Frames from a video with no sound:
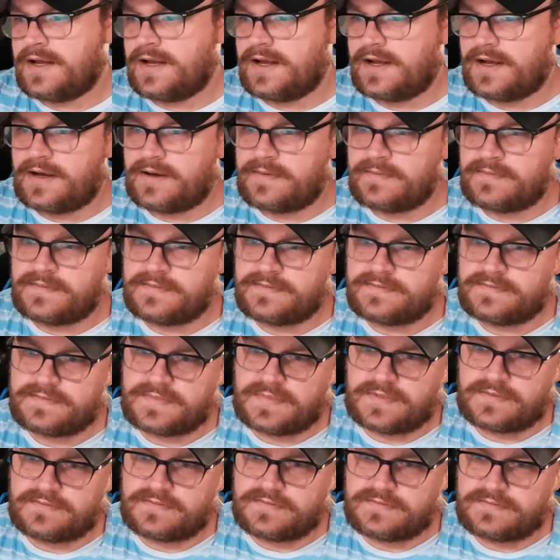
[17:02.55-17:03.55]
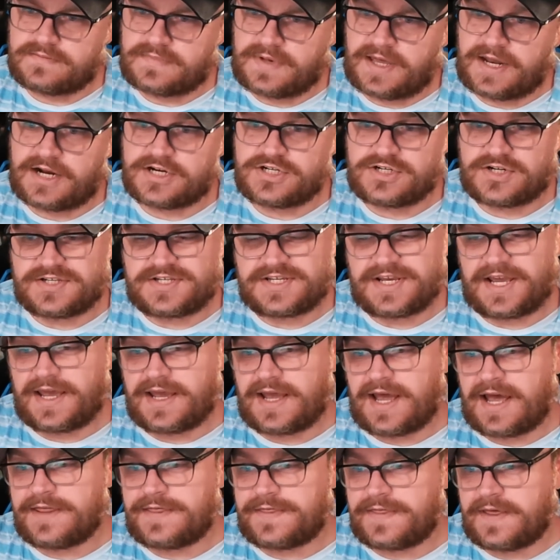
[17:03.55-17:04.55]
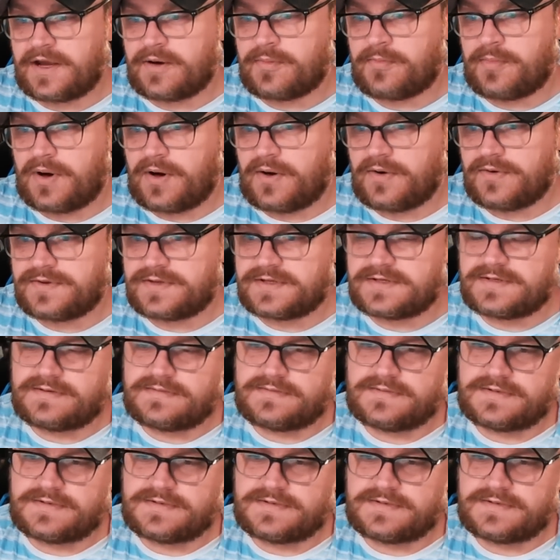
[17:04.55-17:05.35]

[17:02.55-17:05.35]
And I should say, I think both